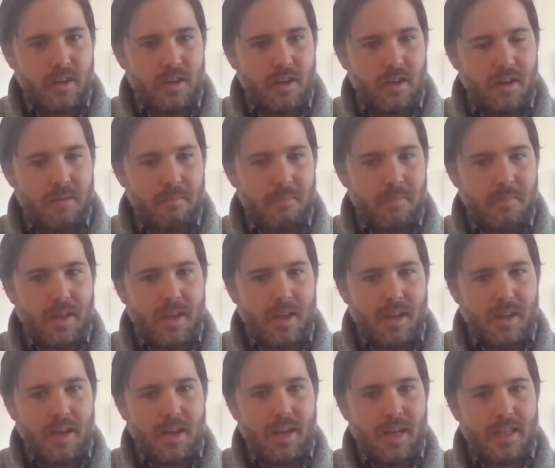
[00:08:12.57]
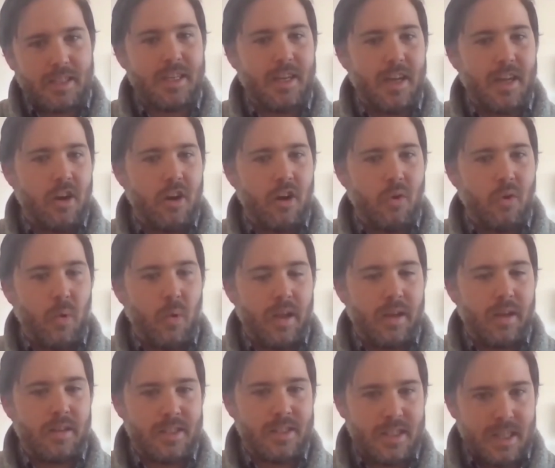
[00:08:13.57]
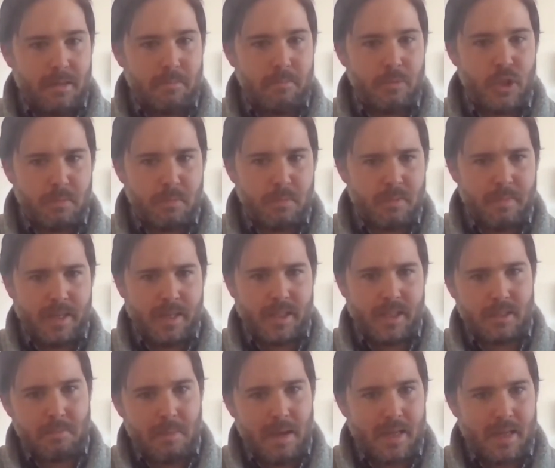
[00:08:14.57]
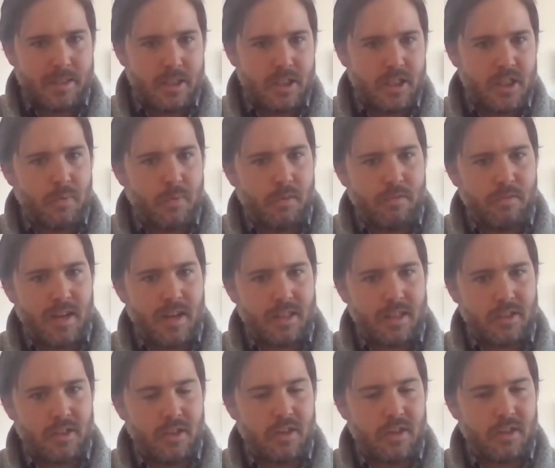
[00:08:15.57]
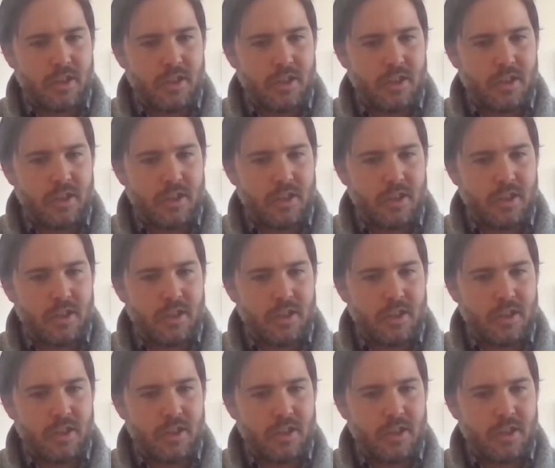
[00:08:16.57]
And it's an era when steamships make this passage somewhat faster.